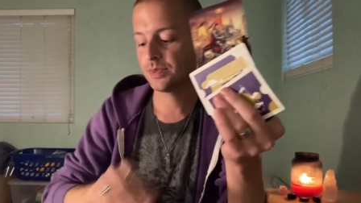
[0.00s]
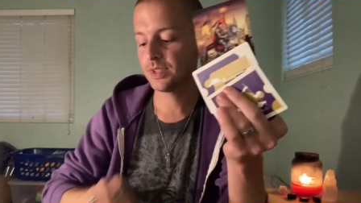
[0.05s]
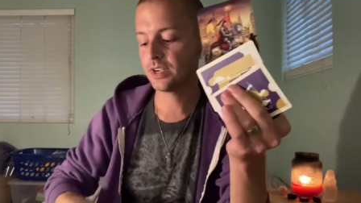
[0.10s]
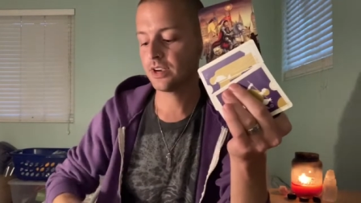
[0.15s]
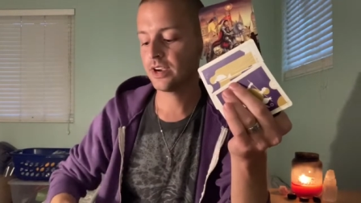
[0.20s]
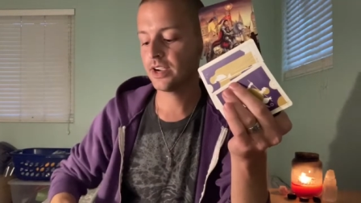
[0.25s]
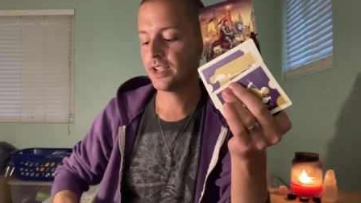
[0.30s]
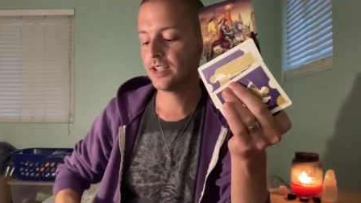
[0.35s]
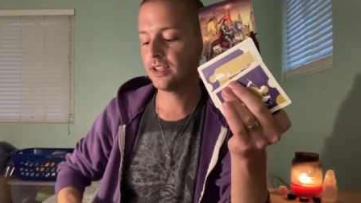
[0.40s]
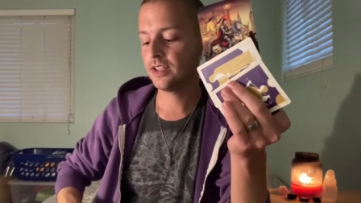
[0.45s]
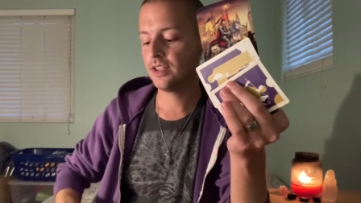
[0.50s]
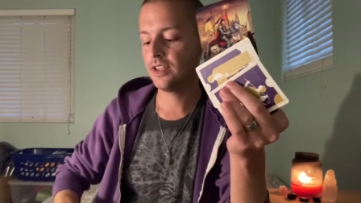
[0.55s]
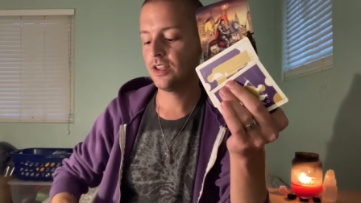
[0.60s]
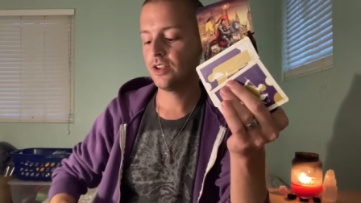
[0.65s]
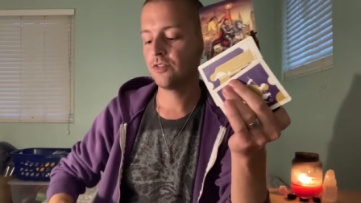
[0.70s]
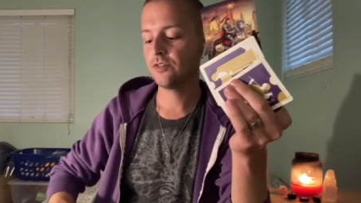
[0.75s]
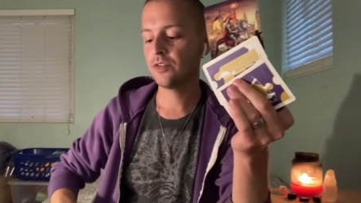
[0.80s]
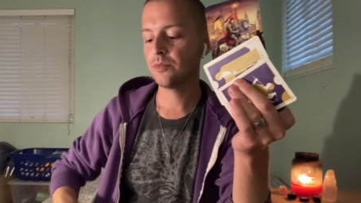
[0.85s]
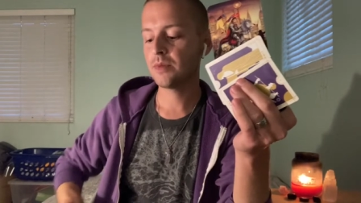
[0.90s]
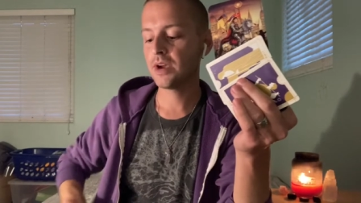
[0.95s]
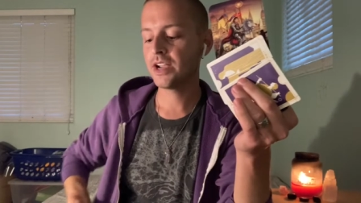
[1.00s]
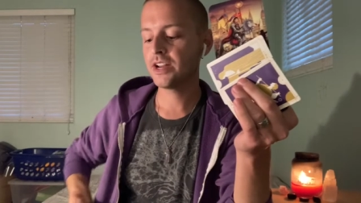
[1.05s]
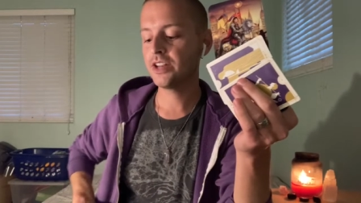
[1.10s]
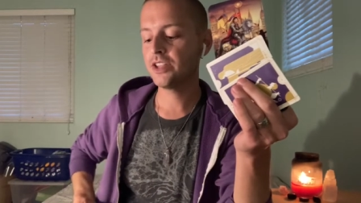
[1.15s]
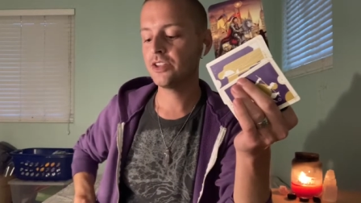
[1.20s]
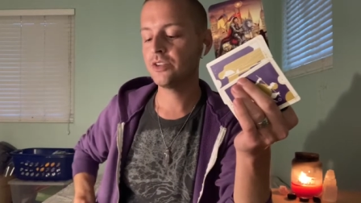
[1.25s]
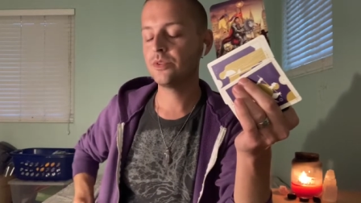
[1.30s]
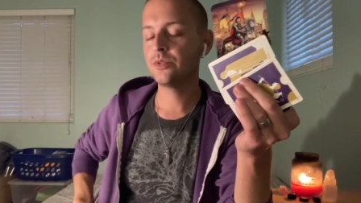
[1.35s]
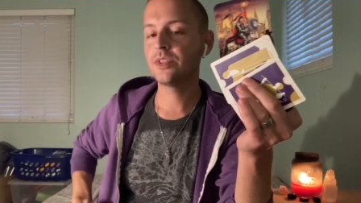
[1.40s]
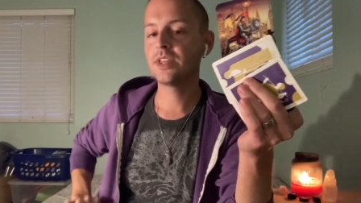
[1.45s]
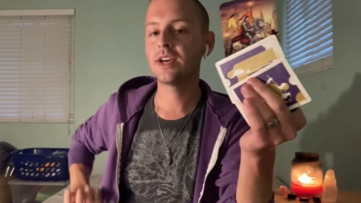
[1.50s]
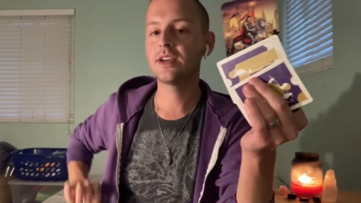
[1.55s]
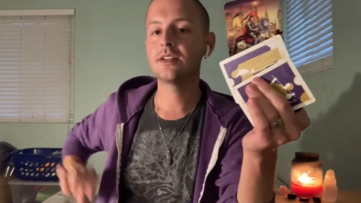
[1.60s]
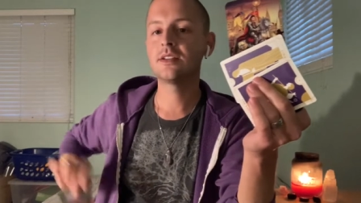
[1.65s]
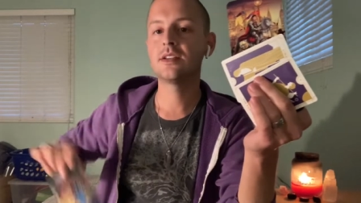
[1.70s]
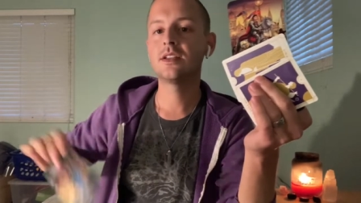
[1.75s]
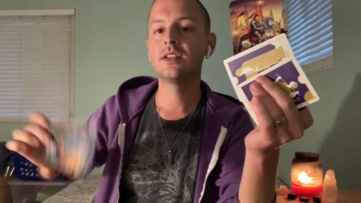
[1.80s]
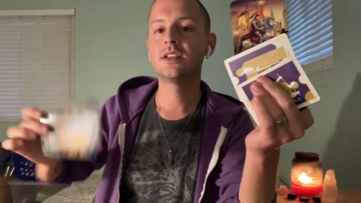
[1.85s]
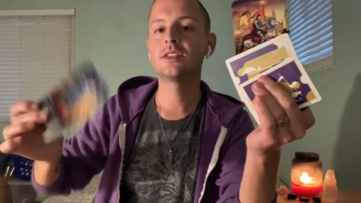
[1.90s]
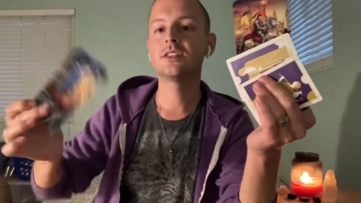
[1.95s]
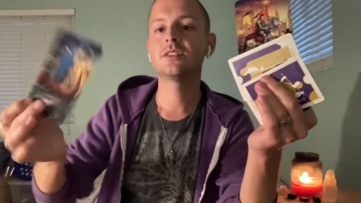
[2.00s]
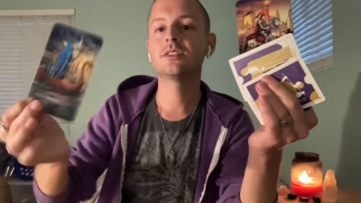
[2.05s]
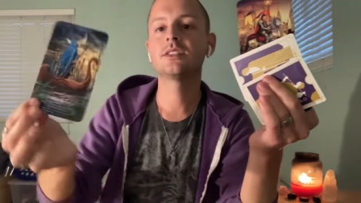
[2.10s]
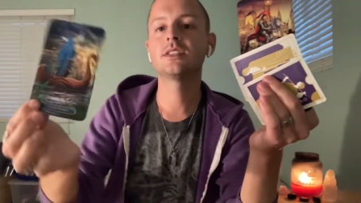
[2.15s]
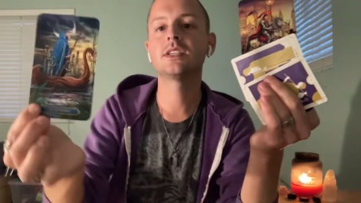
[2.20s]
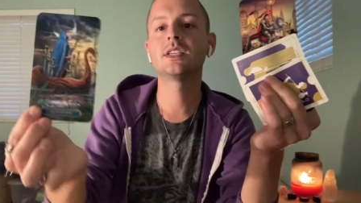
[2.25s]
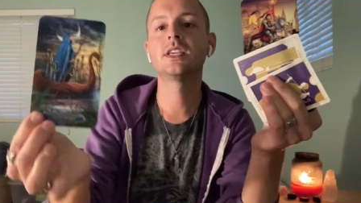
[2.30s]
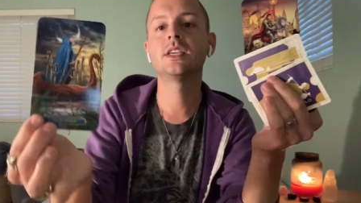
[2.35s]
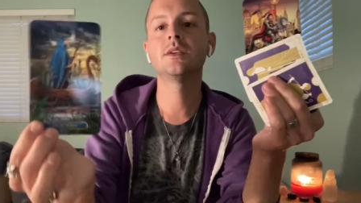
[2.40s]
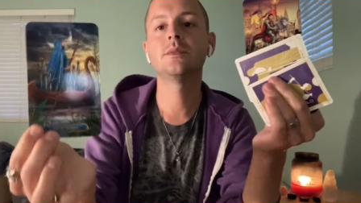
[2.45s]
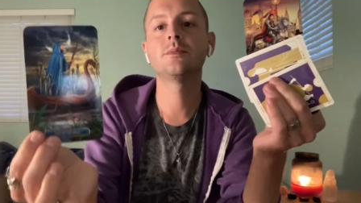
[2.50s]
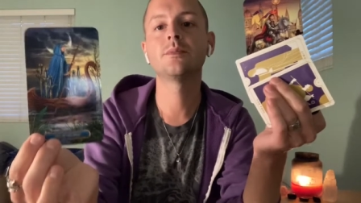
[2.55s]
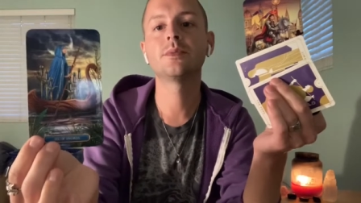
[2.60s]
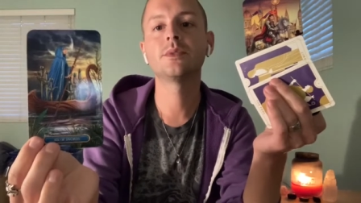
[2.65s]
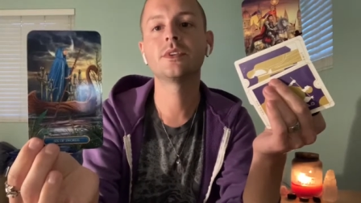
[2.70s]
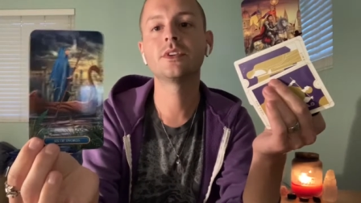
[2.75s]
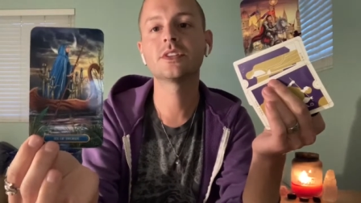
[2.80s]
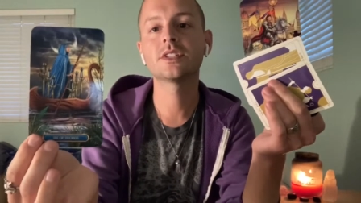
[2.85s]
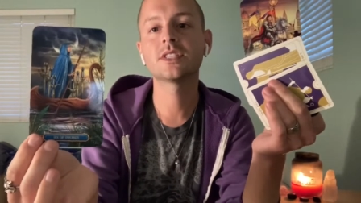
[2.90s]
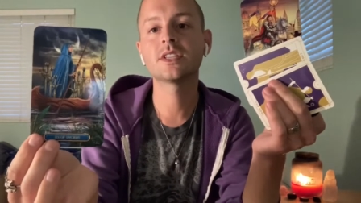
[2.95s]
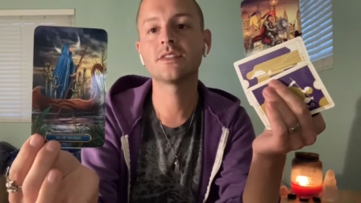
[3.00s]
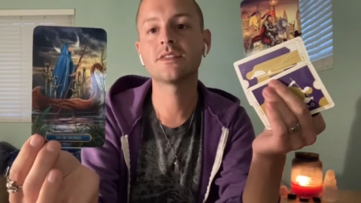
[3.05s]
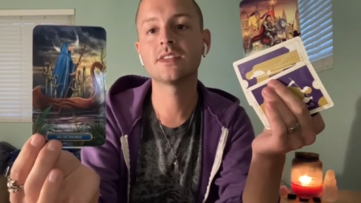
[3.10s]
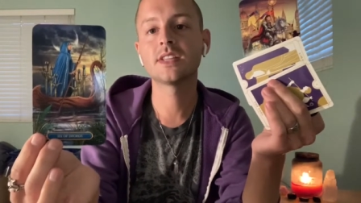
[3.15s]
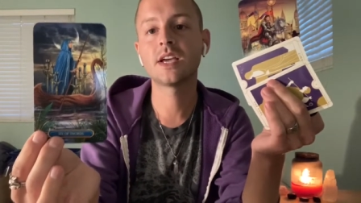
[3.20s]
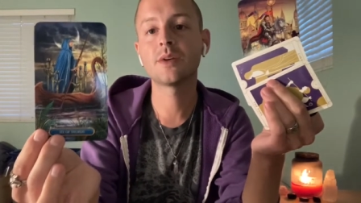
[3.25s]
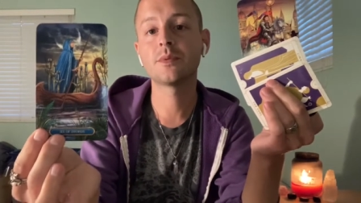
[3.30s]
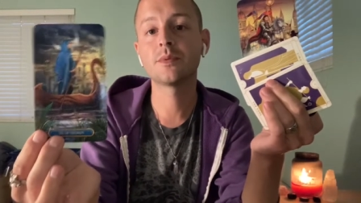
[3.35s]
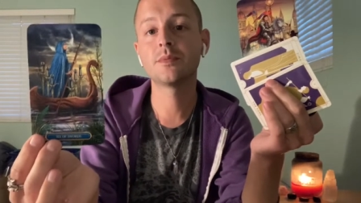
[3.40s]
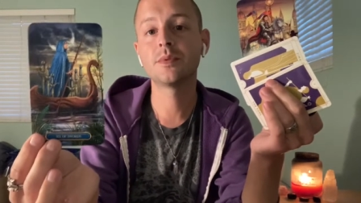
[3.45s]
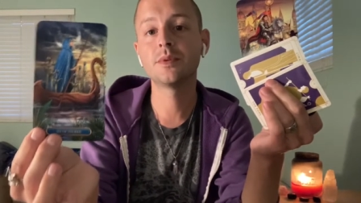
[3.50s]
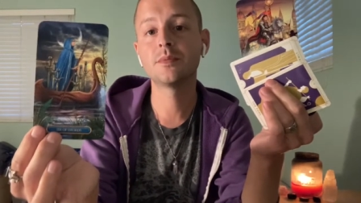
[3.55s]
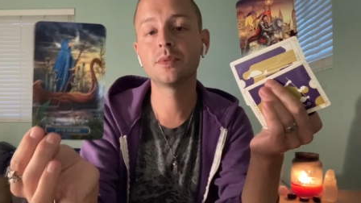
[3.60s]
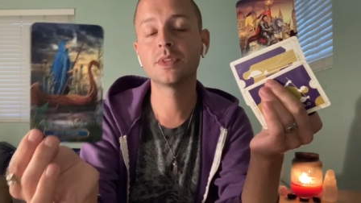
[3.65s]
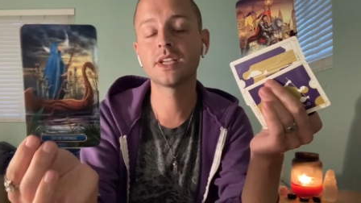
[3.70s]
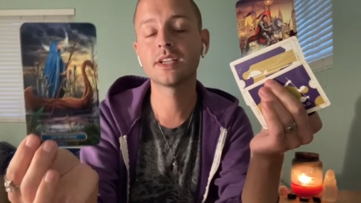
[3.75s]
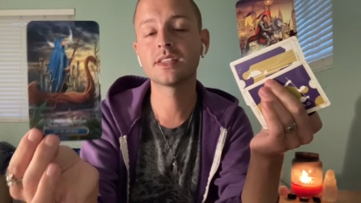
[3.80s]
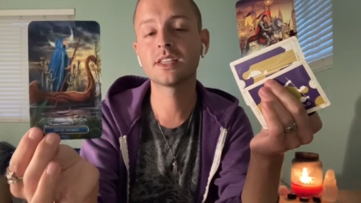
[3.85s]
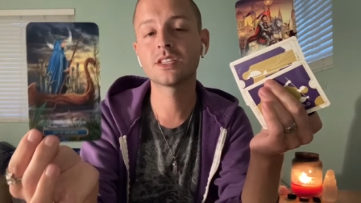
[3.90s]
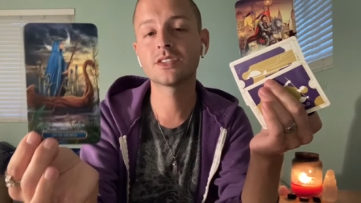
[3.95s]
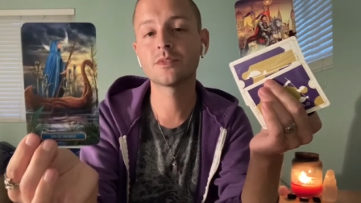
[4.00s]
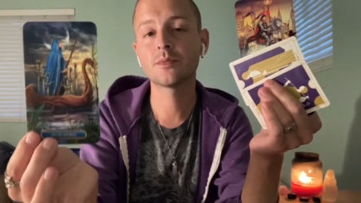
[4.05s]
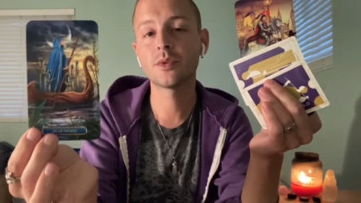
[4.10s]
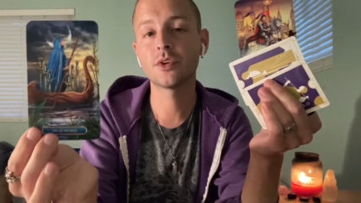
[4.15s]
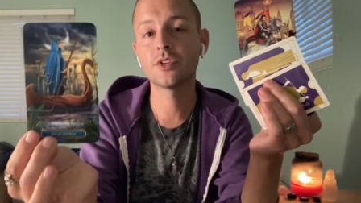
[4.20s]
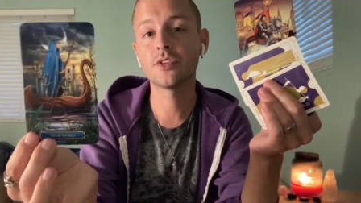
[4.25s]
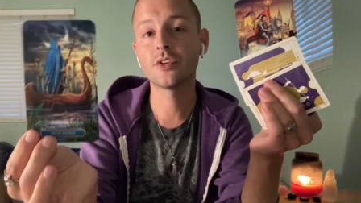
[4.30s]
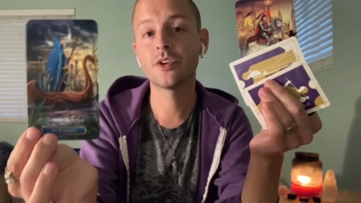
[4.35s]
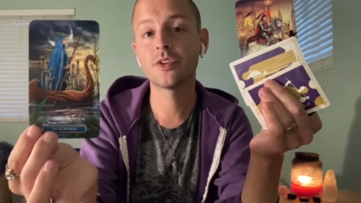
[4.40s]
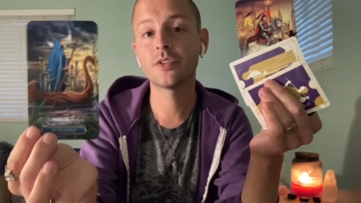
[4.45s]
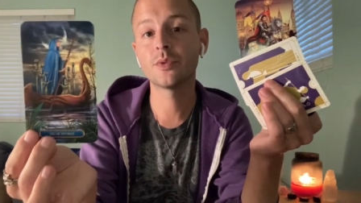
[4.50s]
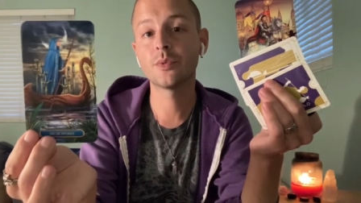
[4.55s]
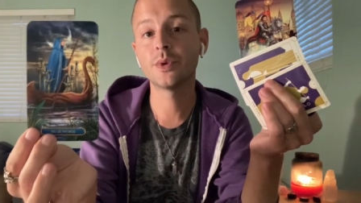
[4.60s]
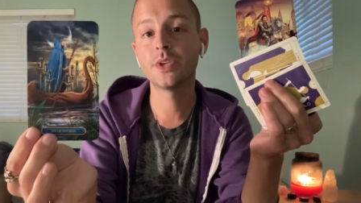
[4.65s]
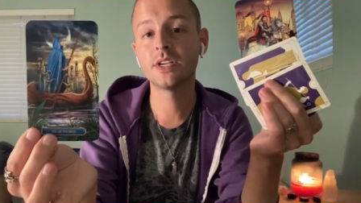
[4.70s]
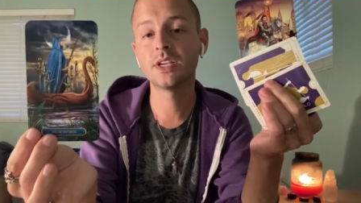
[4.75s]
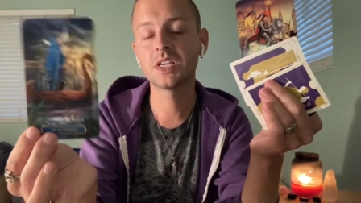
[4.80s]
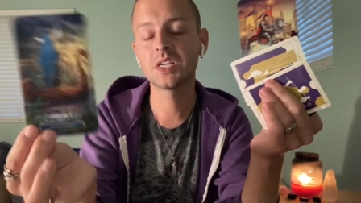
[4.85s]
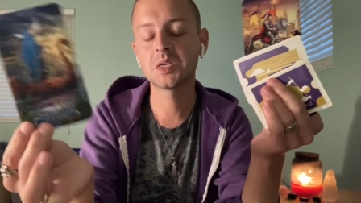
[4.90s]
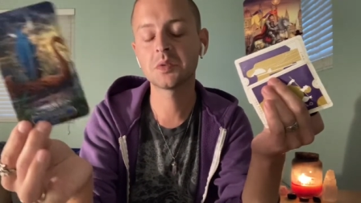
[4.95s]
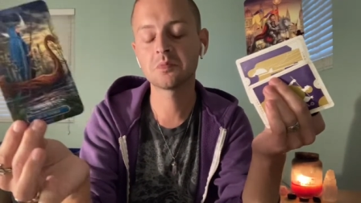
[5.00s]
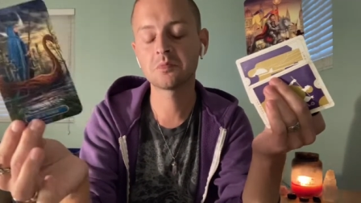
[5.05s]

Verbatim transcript: All right, reminding you that to keep yourself aligned with people like this from earlier on in the week,